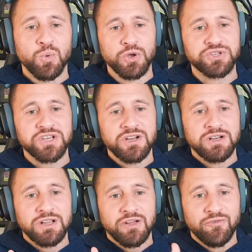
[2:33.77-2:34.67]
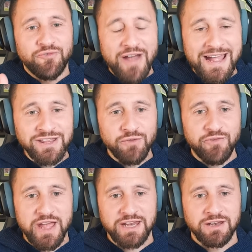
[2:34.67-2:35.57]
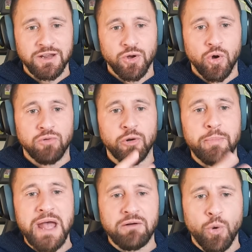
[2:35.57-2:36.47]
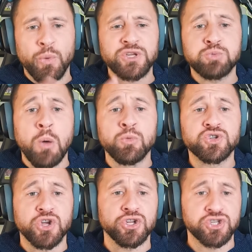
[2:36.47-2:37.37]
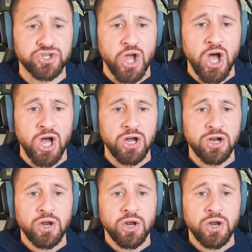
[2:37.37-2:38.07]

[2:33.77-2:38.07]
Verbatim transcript: was Van der Ven or Romero. Which one was going to start?